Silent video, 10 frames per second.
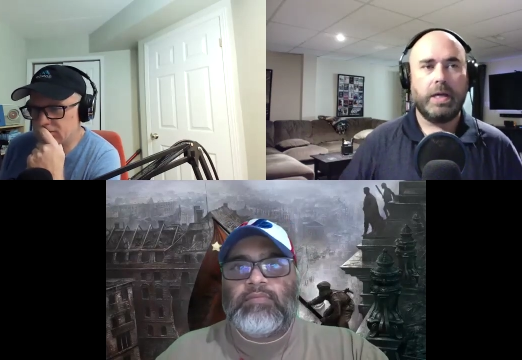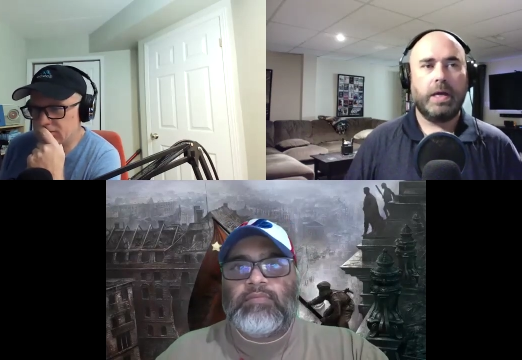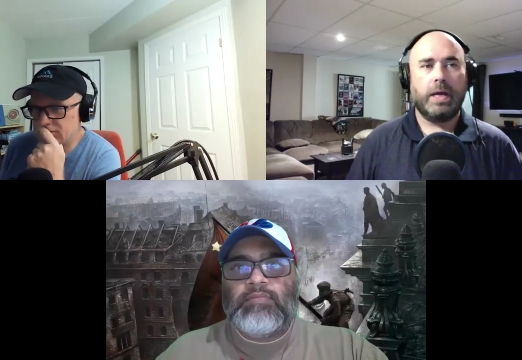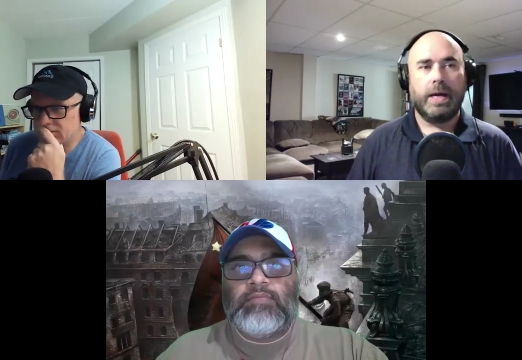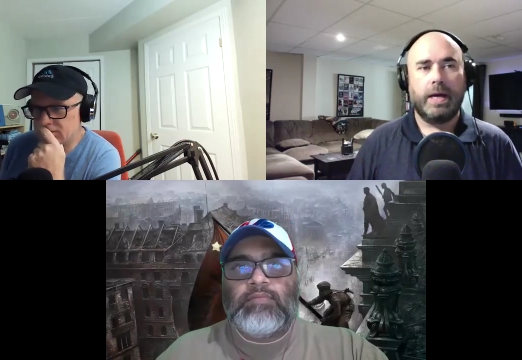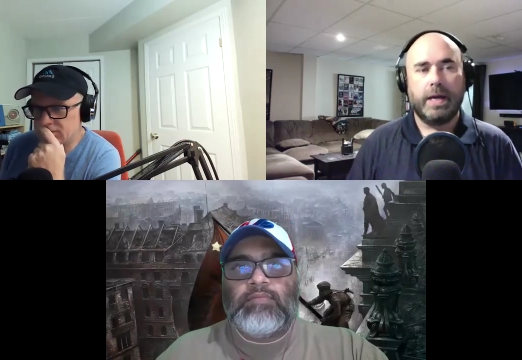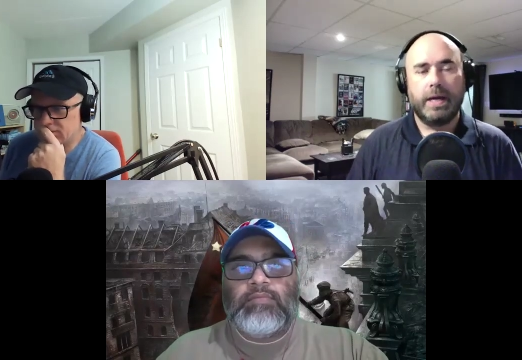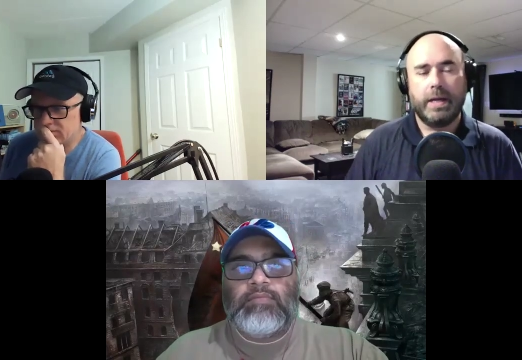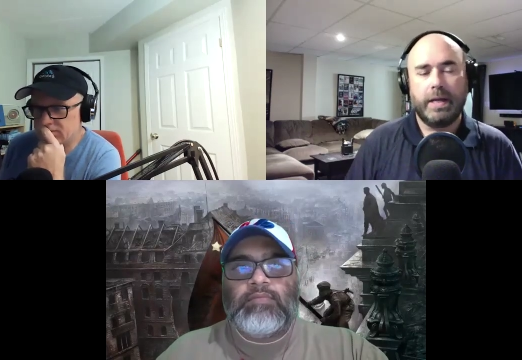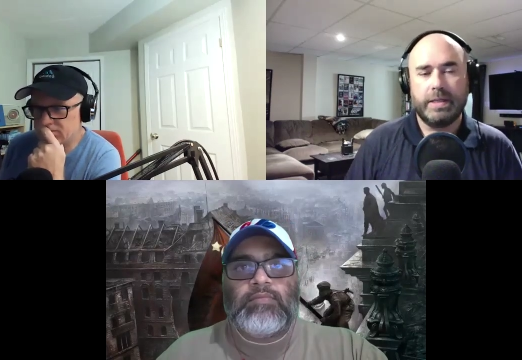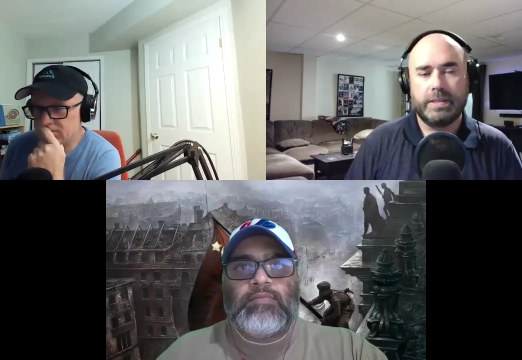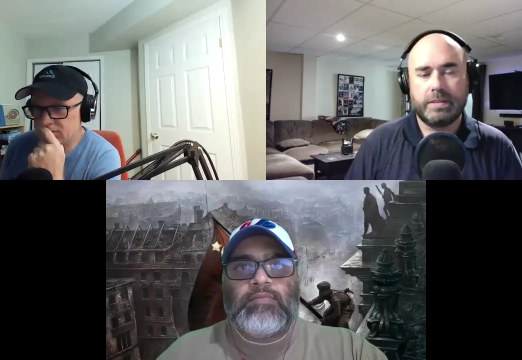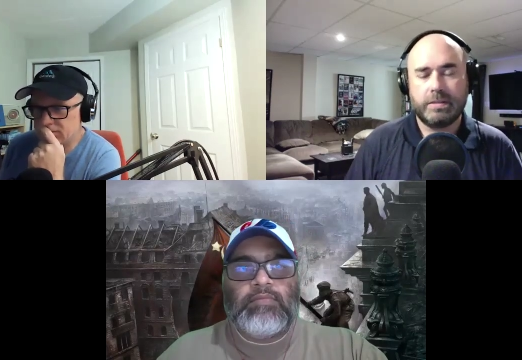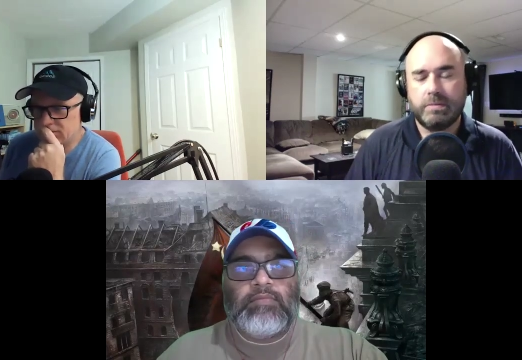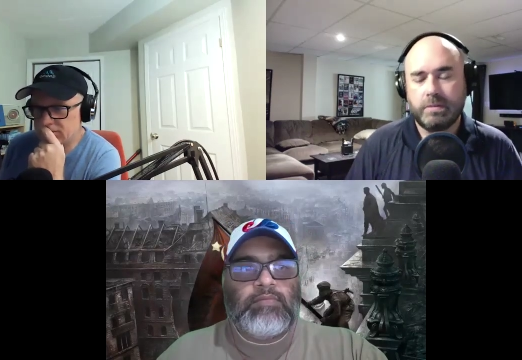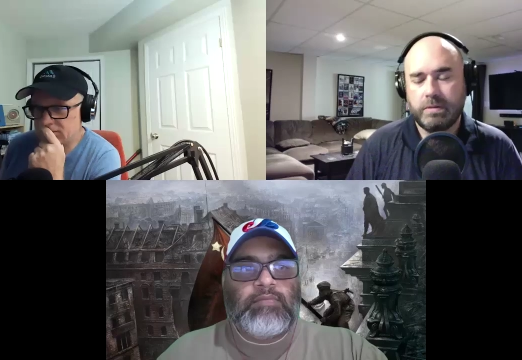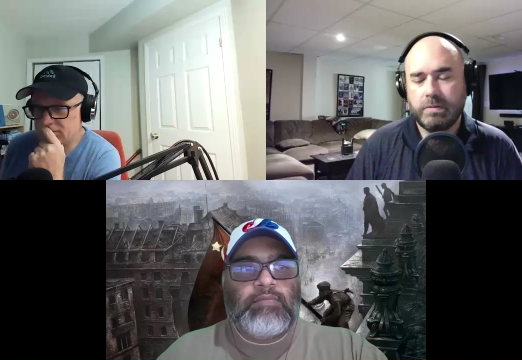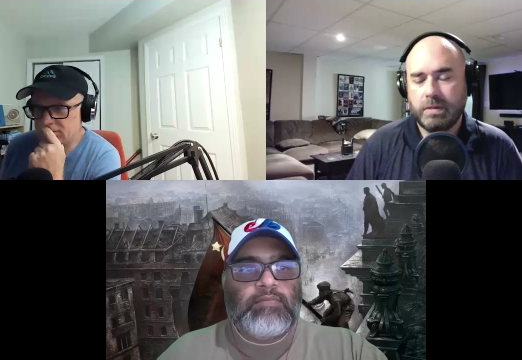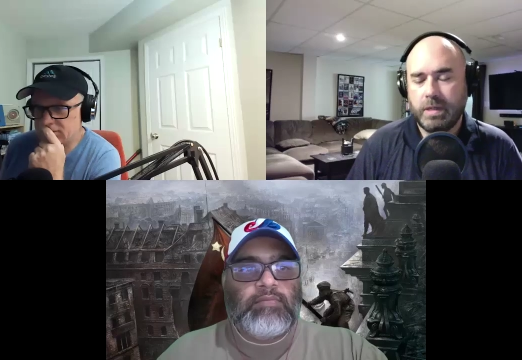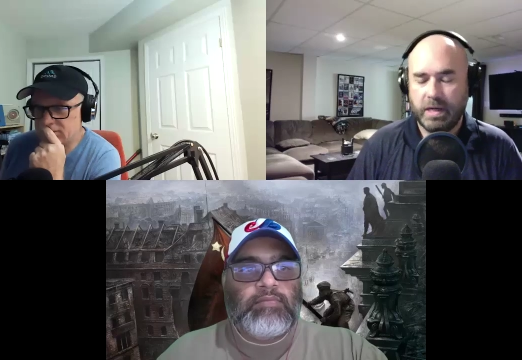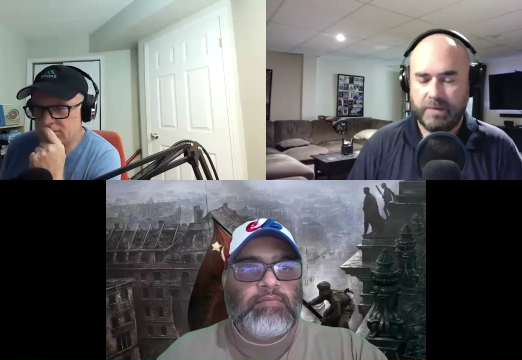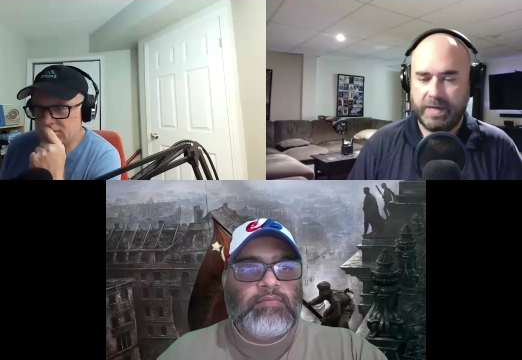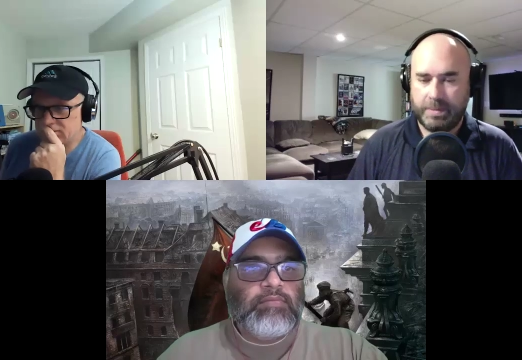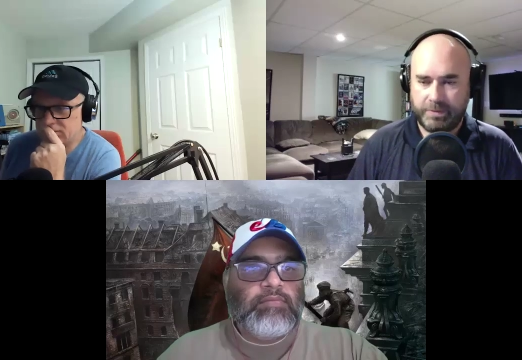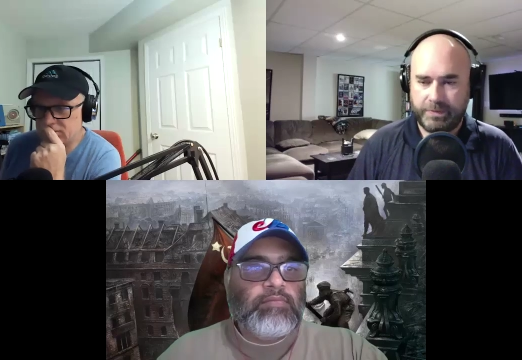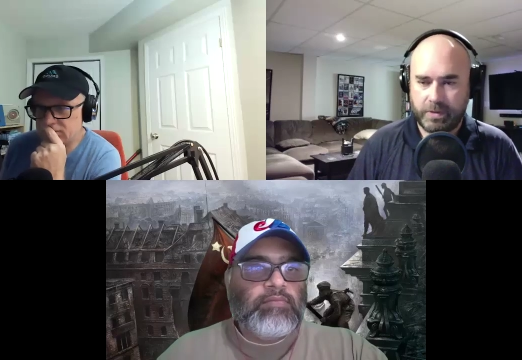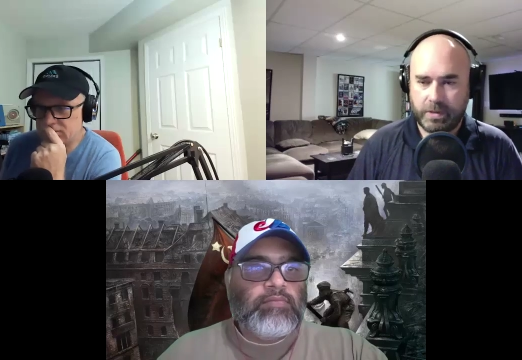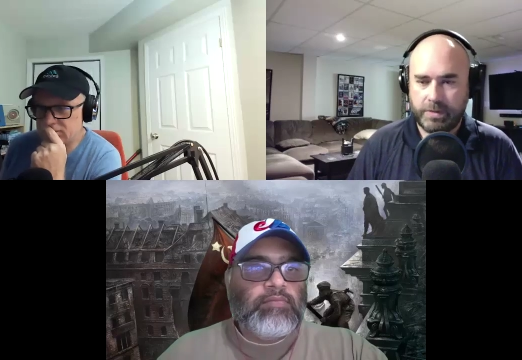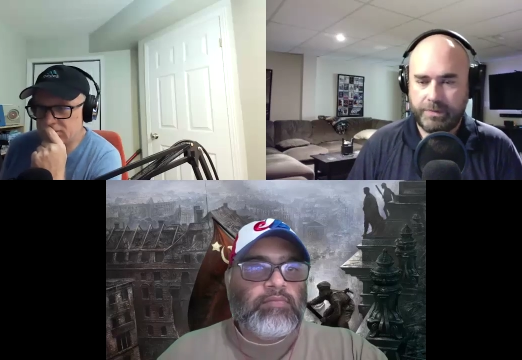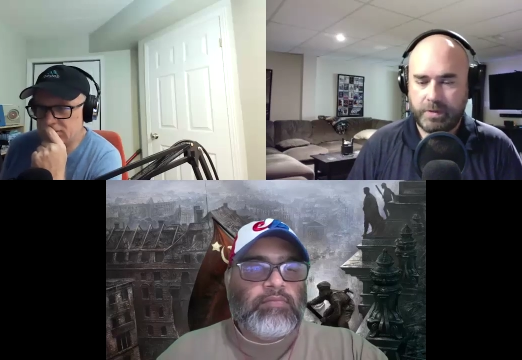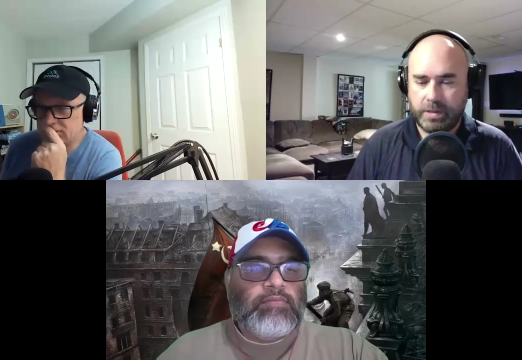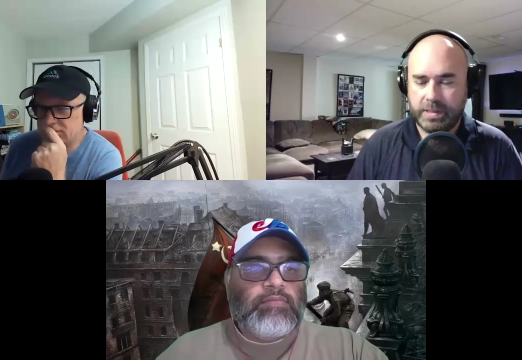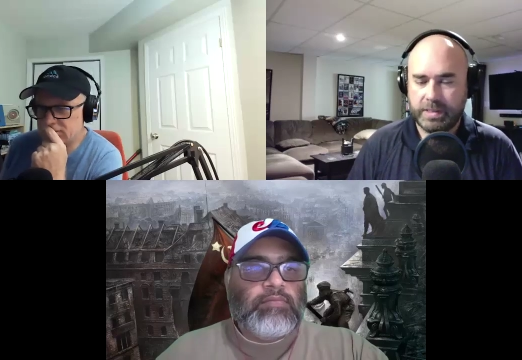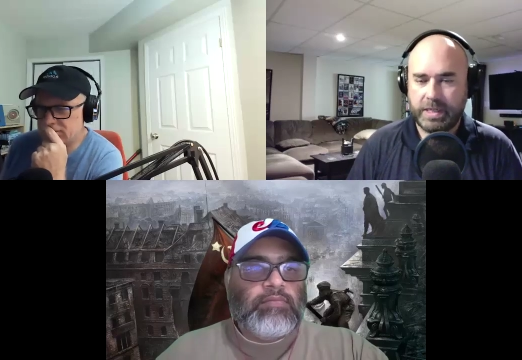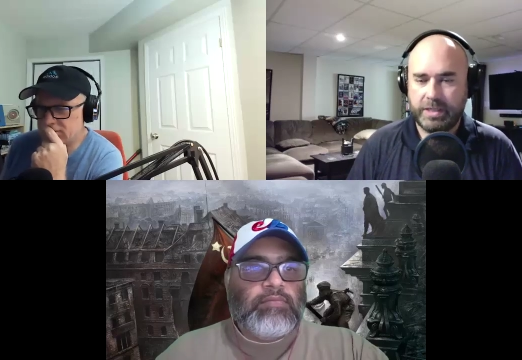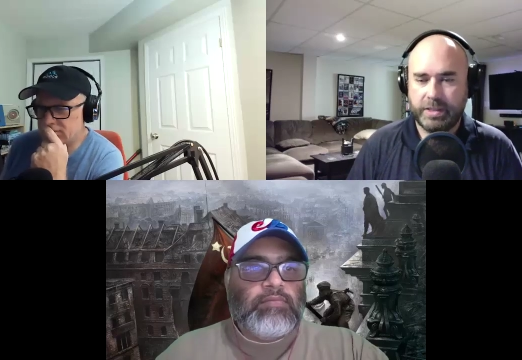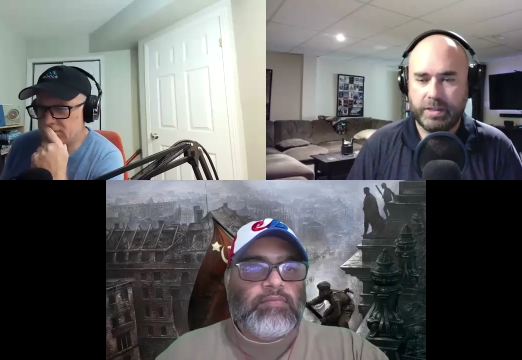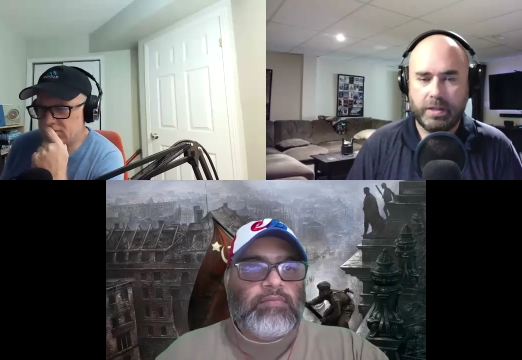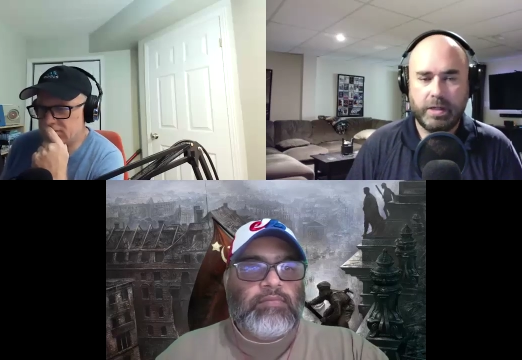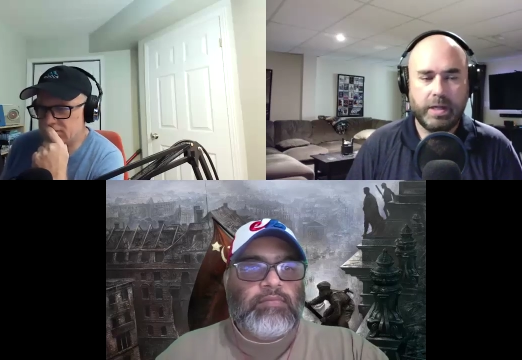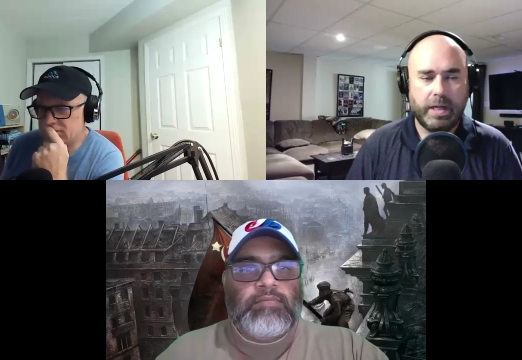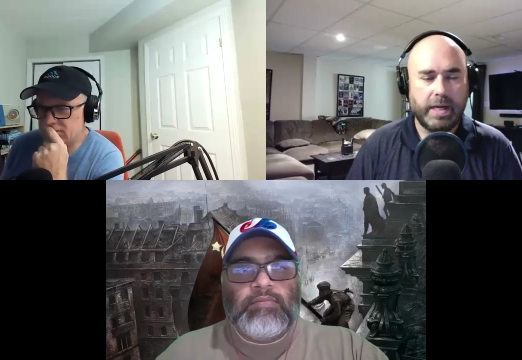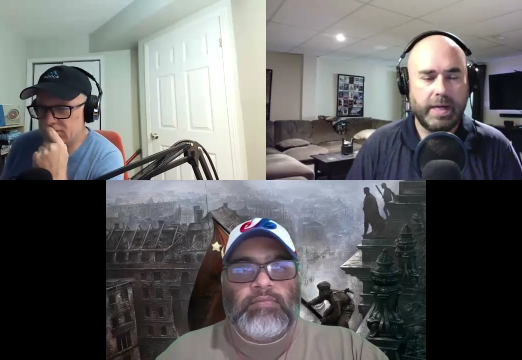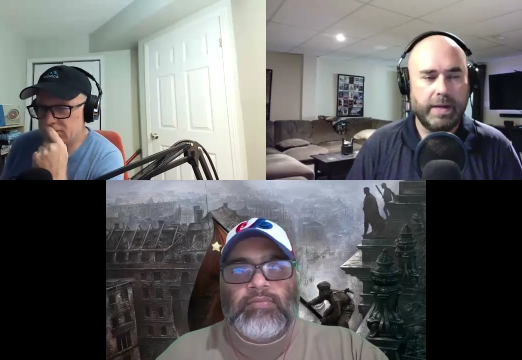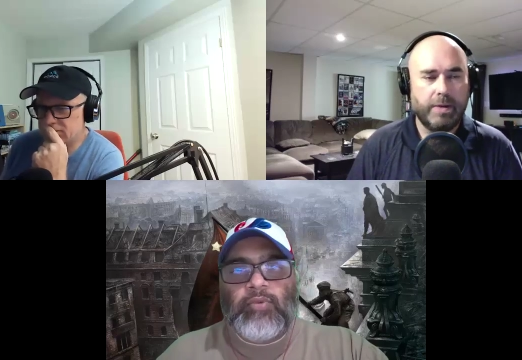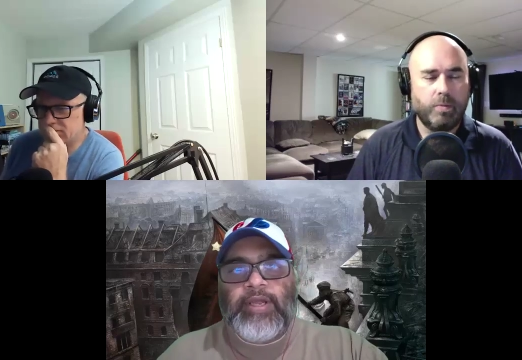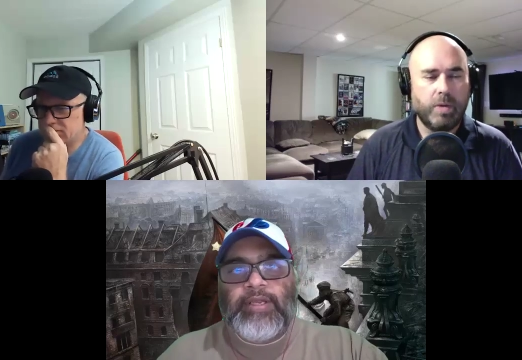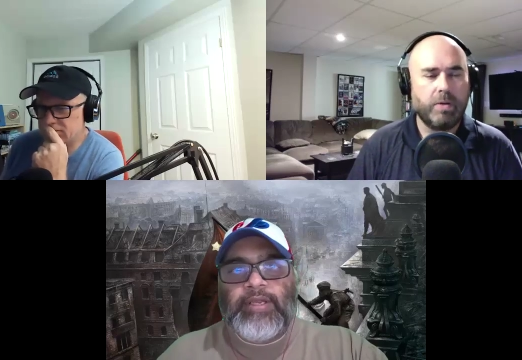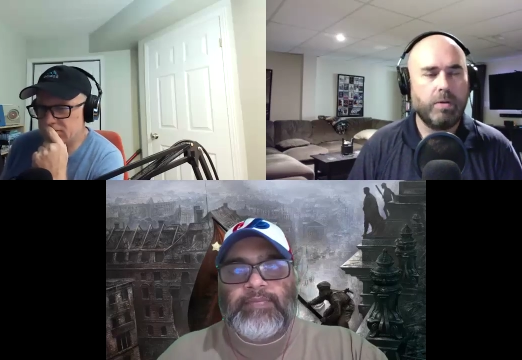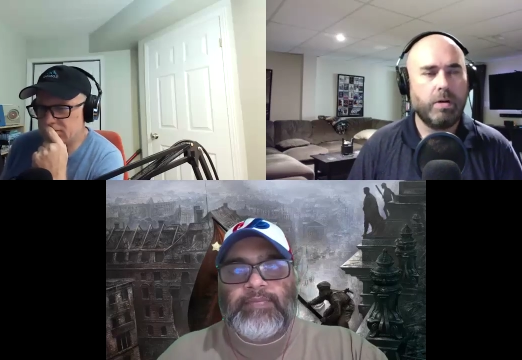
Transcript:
Speaker 1: uh, is unavailable for for discussion. Right. Uh, what